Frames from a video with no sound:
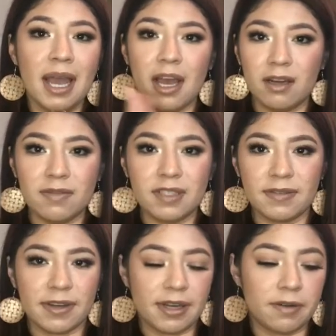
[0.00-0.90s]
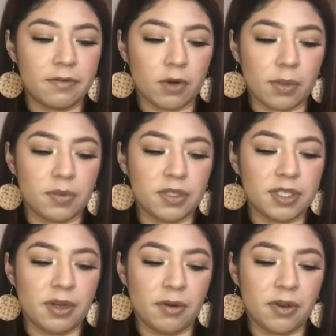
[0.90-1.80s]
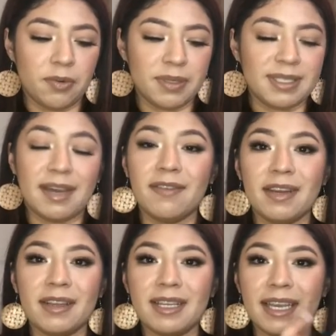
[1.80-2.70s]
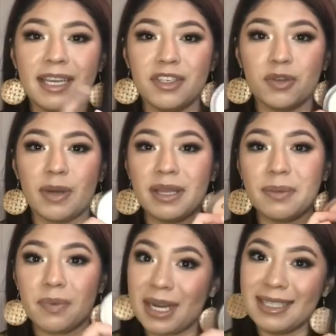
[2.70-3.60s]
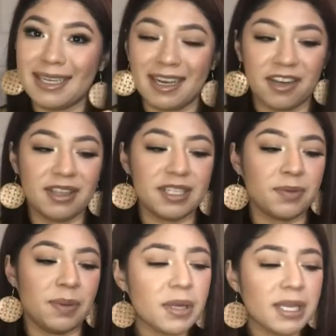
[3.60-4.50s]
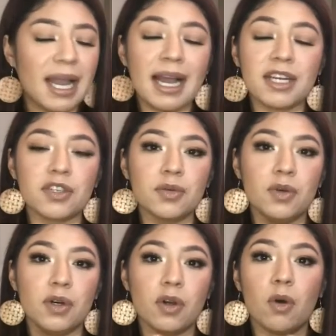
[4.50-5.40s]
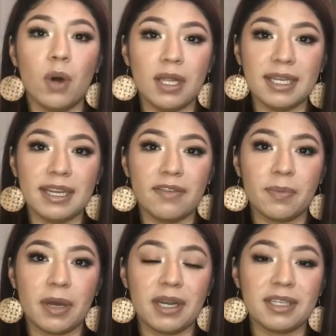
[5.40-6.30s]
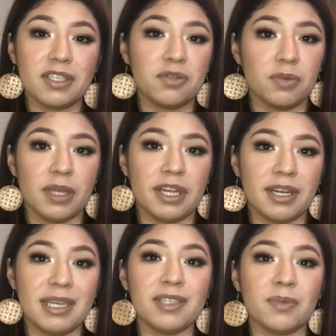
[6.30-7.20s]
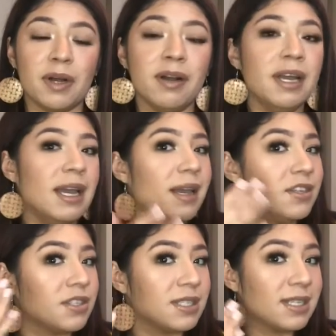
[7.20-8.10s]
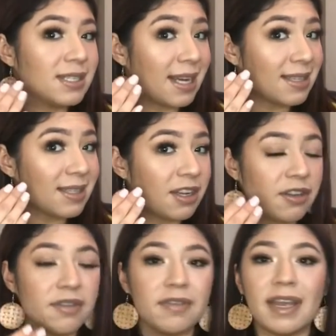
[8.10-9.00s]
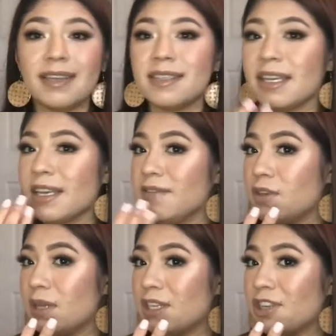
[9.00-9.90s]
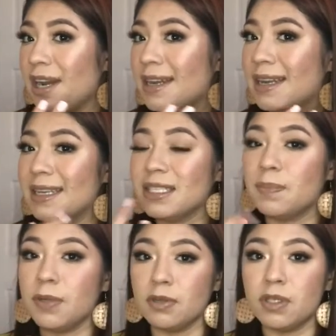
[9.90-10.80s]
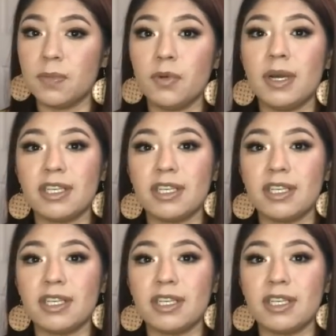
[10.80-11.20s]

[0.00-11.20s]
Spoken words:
e.l.f. is very affordable, so you would definitely enjoy the price tag on this one. The actual quality of the product is really good as well. It just sits nicely on the face. It gives you that shine. It is buildable as